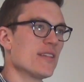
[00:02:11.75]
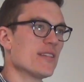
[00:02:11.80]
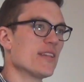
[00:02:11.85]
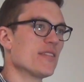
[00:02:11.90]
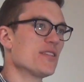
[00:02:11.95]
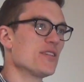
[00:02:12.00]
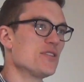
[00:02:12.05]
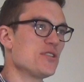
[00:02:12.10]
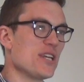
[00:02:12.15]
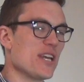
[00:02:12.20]

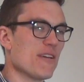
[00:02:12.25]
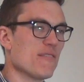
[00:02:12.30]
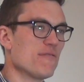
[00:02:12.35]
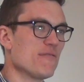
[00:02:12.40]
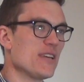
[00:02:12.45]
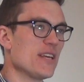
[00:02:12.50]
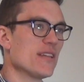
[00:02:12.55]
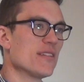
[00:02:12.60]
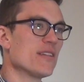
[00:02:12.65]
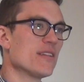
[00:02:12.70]
that the
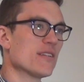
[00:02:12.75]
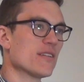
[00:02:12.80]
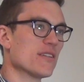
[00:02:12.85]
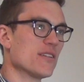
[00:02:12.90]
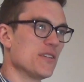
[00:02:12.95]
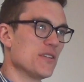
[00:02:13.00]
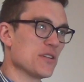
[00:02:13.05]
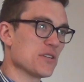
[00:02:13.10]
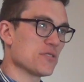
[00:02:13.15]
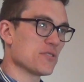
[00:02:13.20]
GFE and the
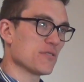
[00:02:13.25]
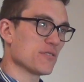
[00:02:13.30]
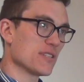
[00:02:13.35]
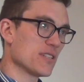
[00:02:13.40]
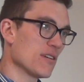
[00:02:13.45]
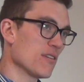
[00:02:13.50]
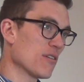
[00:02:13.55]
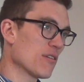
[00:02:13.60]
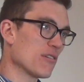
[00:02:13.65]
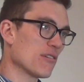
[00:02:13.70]
initial
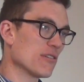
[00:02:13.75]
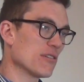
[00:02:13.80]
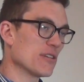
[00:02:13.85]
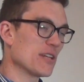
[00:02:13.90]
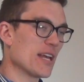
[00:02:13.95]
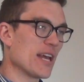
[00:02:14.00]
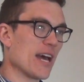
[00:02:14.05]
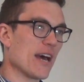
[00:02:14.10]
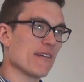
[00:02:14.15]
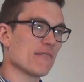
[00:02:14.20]
till
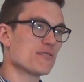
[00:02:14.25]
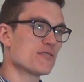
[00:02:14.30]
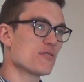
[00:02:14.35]
currently have.